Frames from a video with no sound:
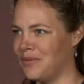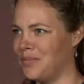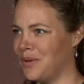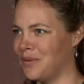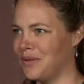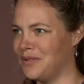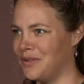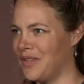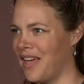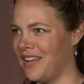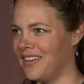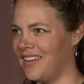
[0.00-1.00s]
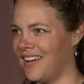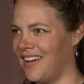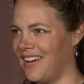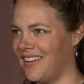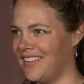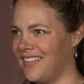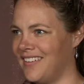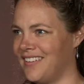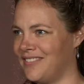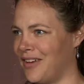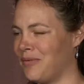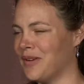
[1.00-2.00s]
I'd be able to do that uh,
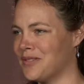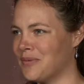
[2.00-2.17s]
if I went